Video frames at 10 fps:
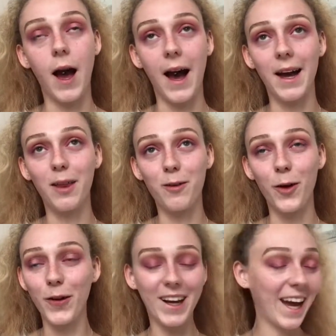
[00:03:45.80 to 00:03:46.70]

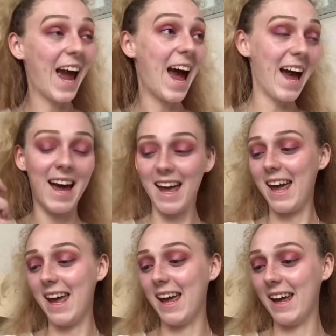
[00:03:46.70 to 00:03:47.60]
Hyaluronic
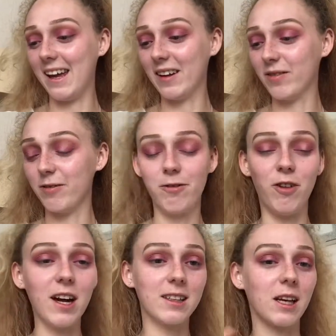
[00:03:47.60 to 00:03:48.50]

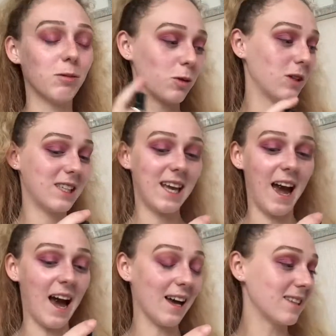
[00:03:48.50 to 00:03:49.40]
Fix. I was going to
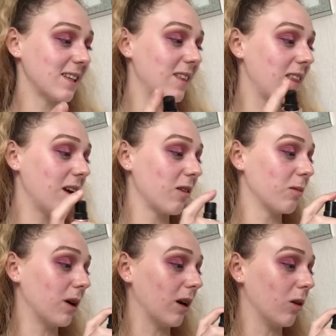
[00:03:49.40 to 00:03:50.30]
say acid there,
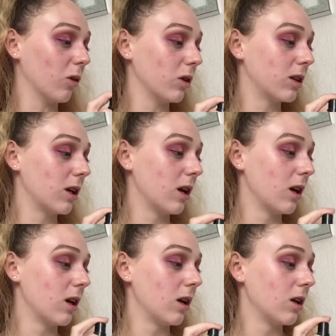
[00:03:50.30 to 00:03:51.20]
oh my god.
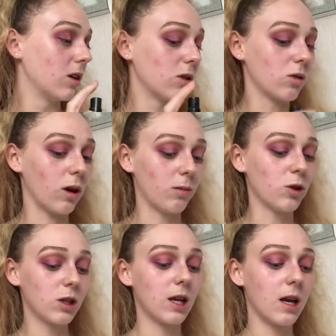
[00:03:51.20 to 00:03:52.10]
So I'm
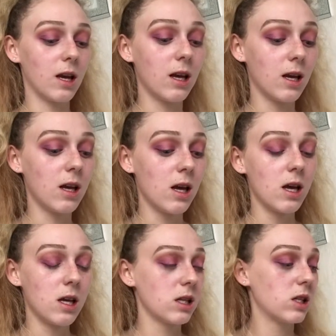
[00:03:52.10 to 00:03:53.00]
just
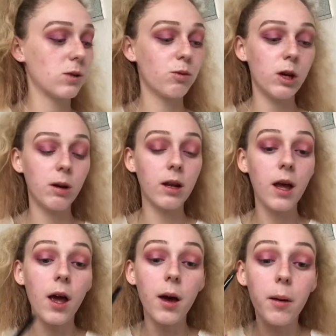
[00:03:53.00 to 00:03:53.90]
spraying
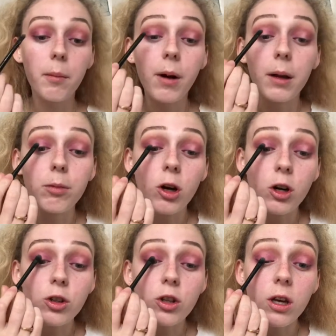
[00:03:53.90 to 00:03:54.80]
my
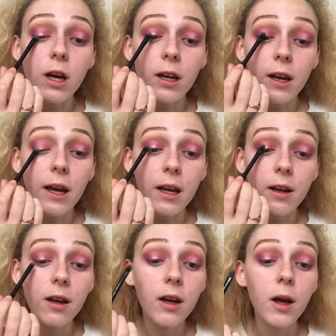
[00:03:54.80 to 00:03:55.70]
brush and
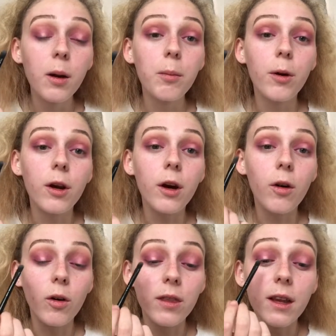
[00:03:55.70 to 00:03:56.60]
then putting it
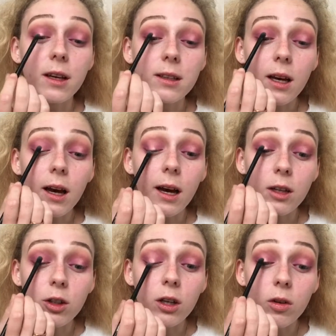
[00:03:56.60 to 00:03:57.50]
on. This
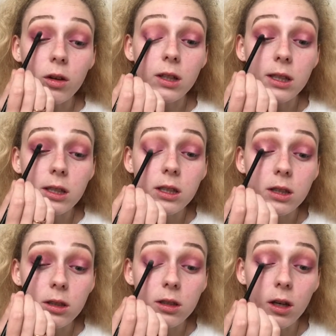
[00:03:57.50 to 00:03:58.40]
eyeshadow
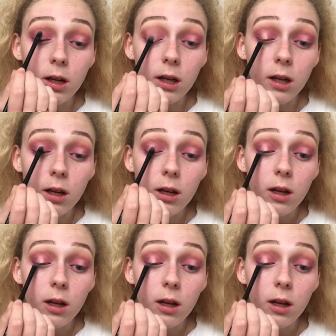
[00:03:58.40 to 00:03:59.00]
is stunning.